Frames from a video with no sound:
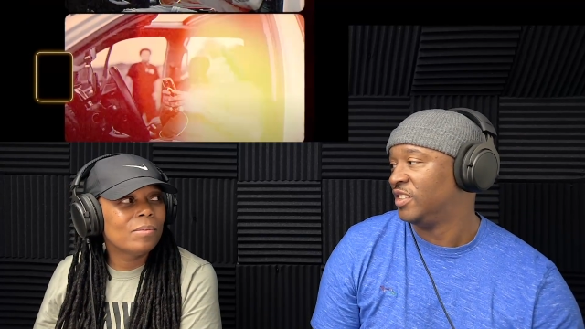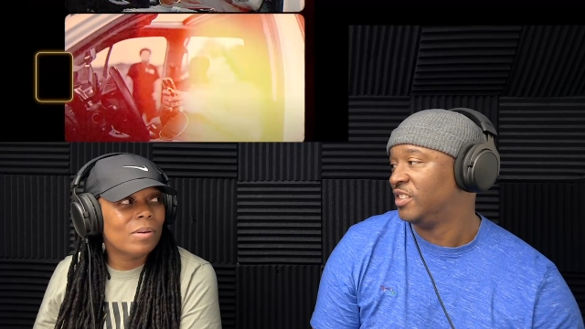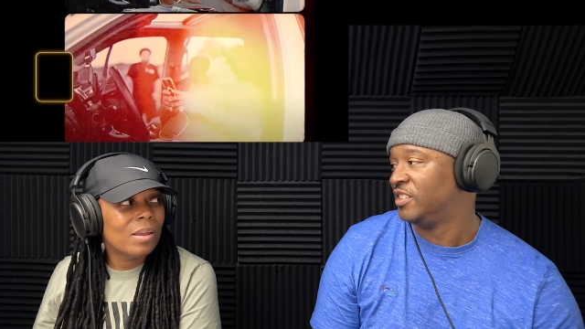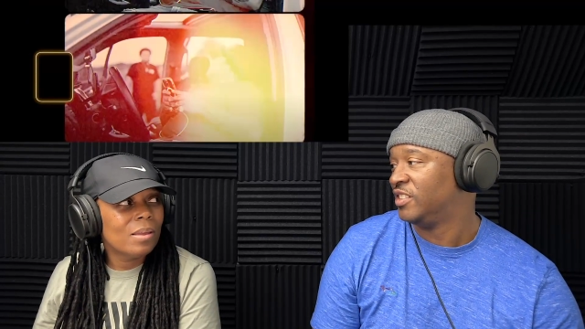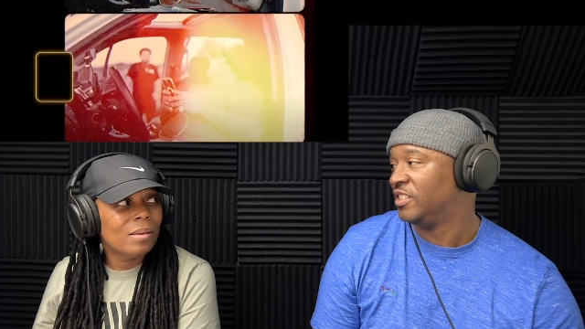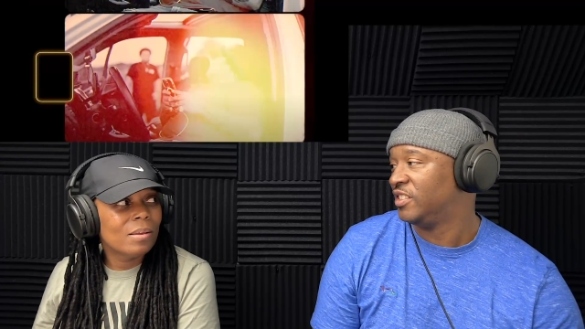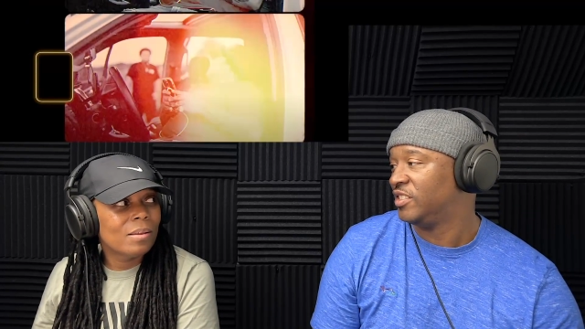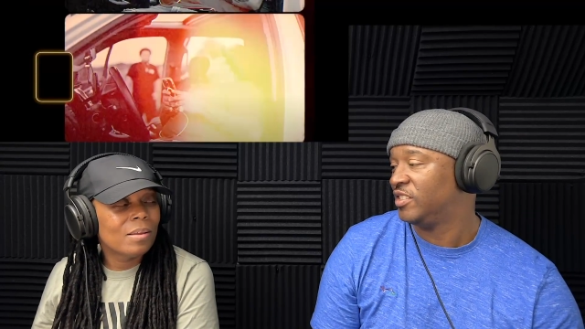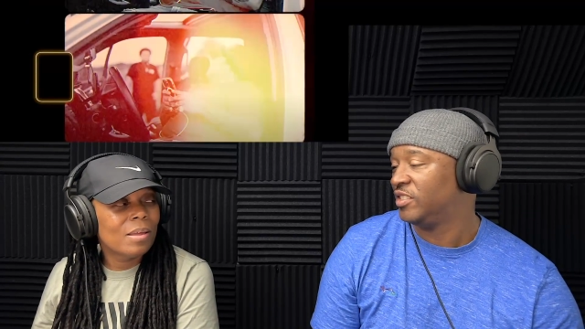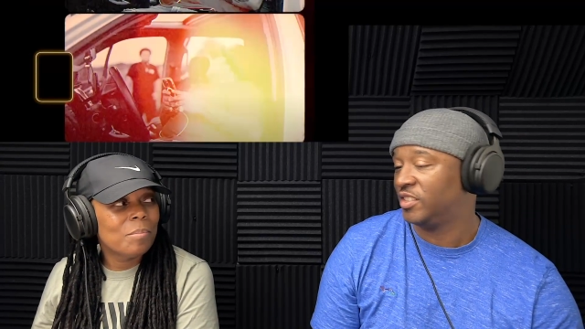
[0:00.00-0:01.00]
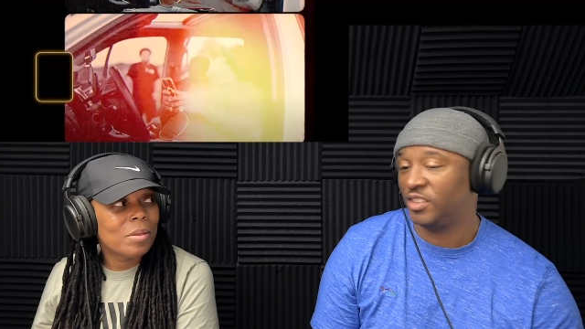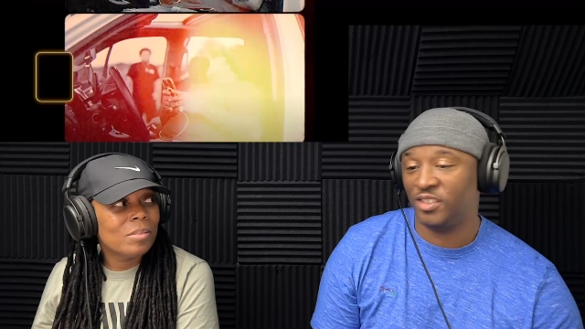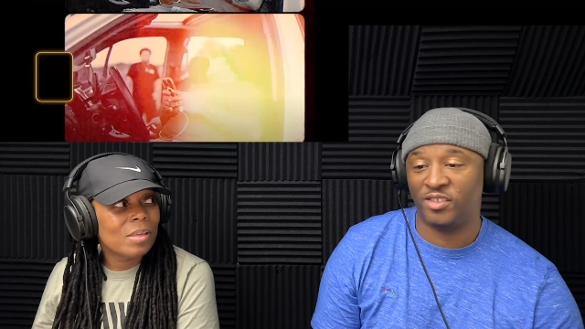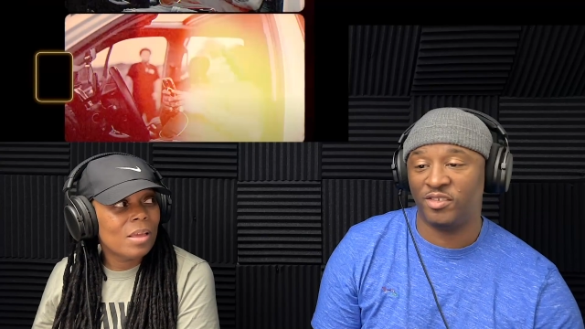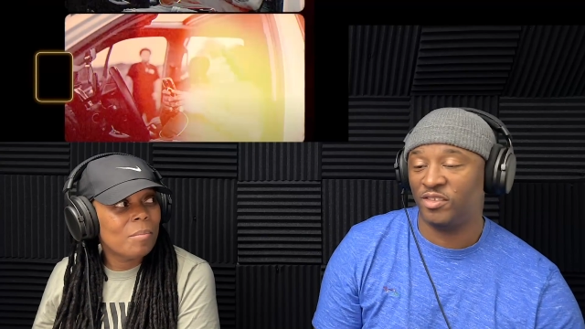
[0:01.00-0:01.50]
Speaker 1: right? Am I
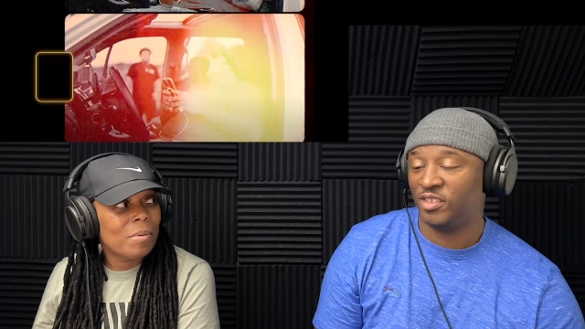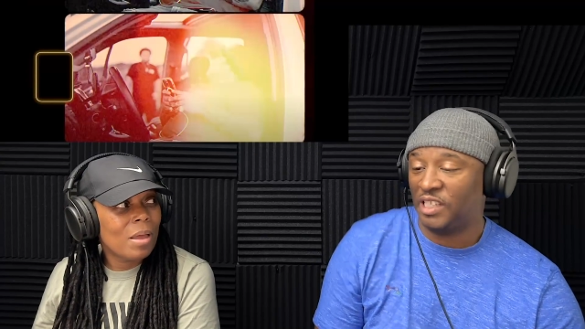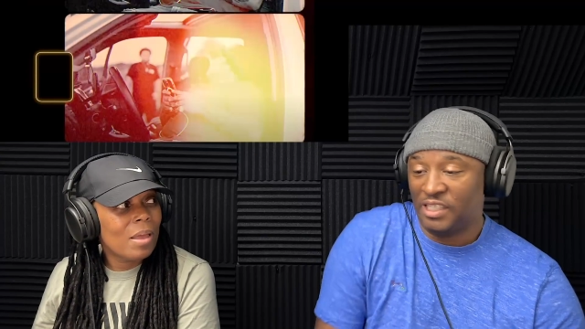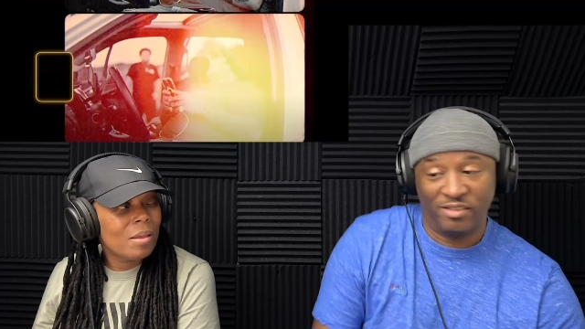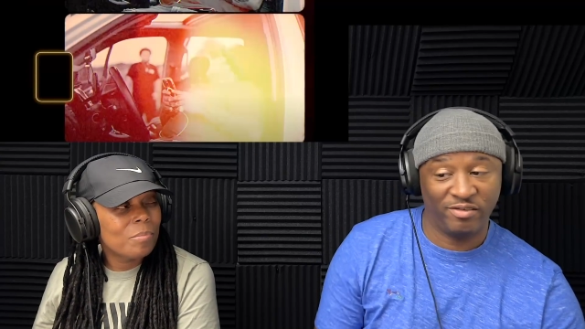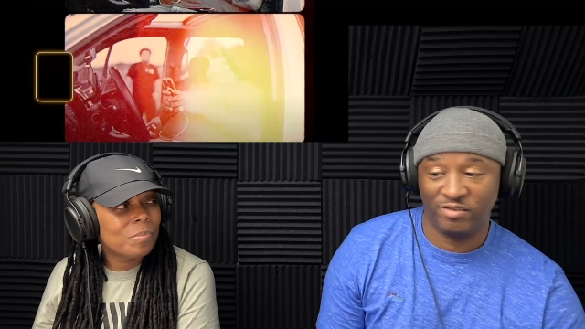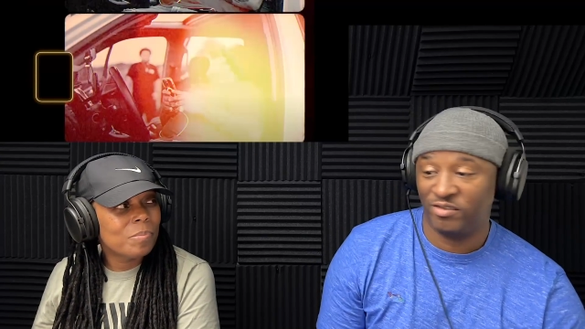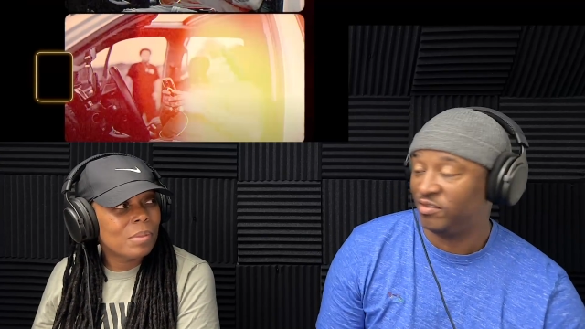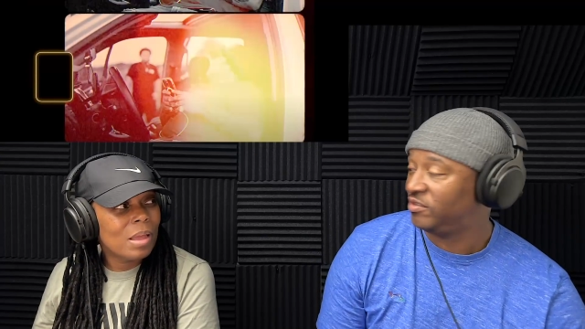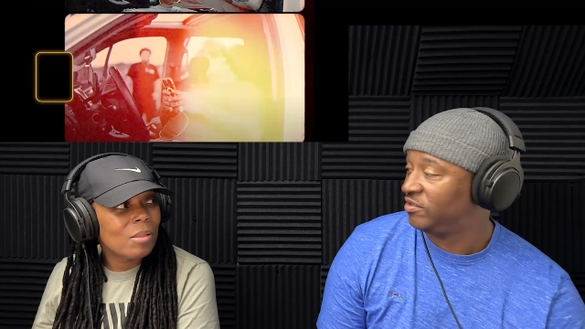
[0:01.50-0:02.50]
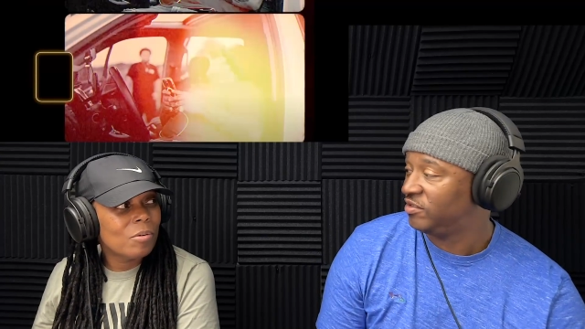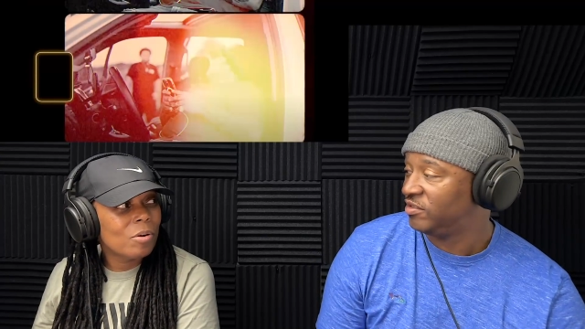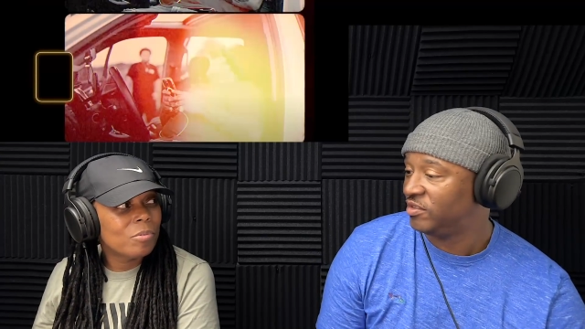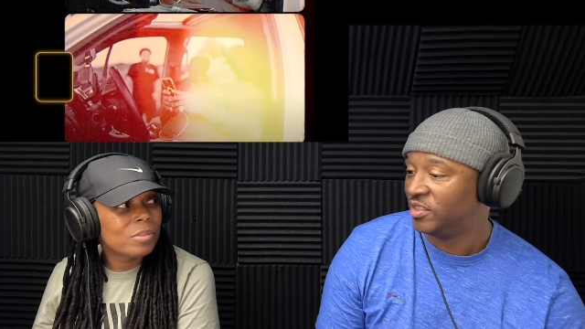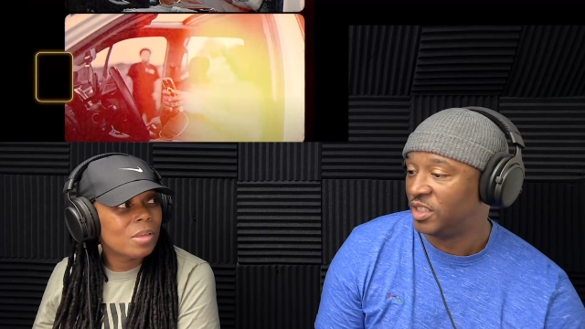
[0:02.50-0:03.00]
saying? I mean, I am. How long
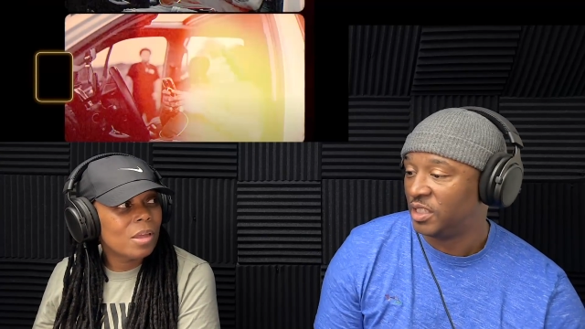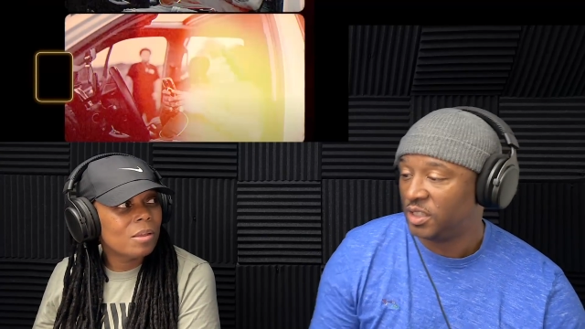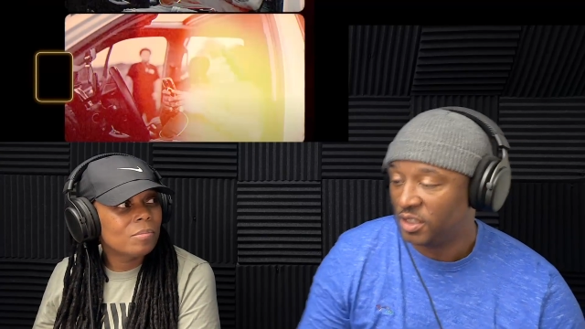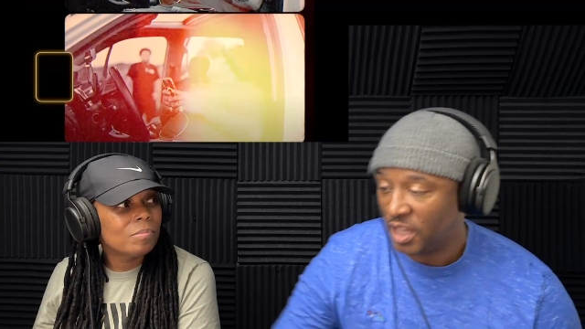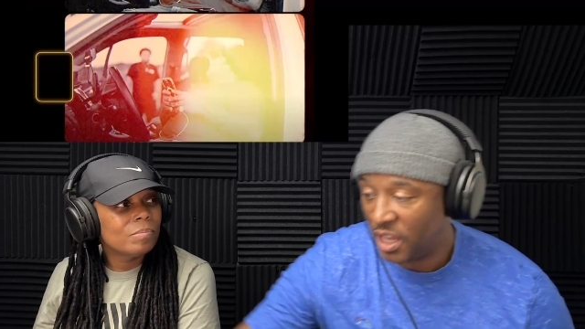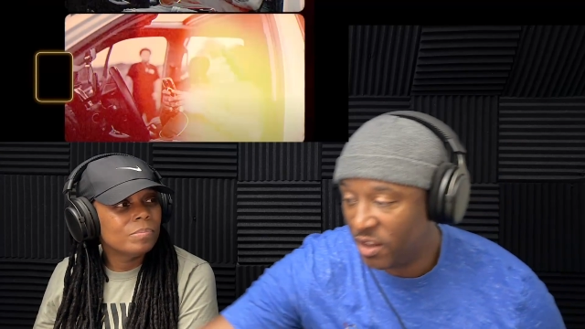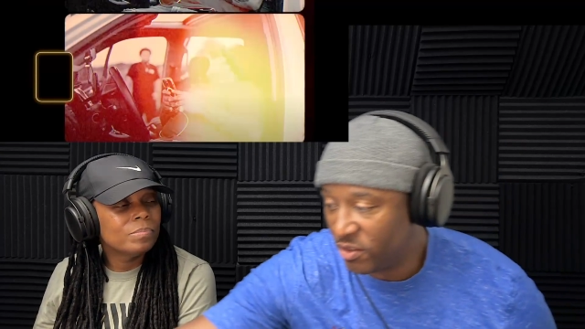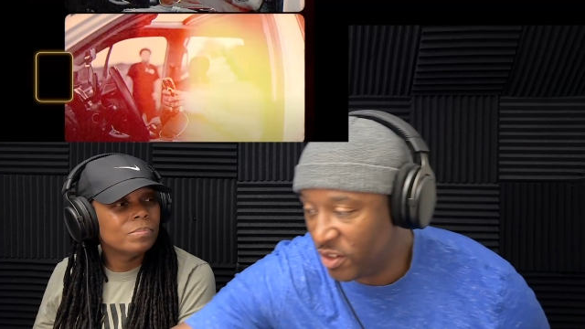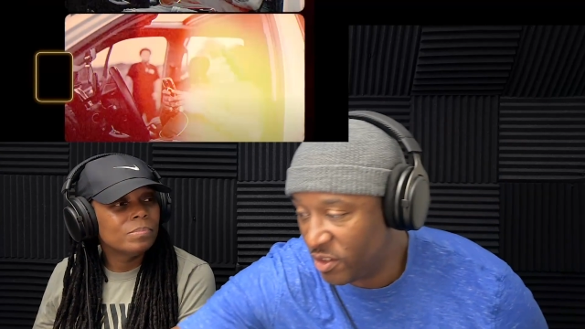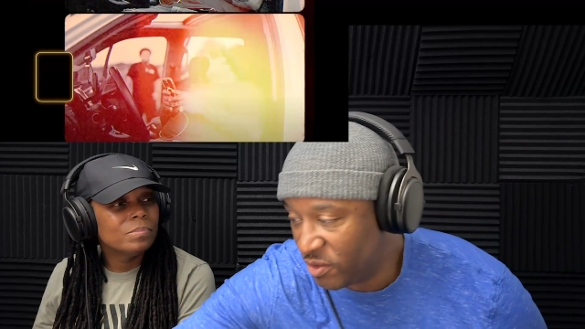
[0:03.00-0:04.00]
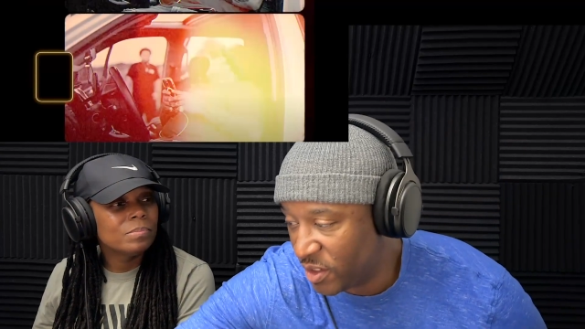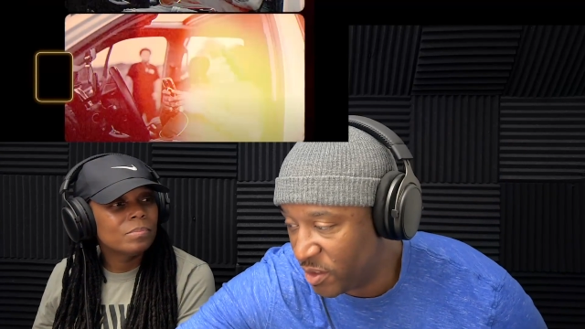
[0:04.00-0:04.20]
ago was that? I don't know.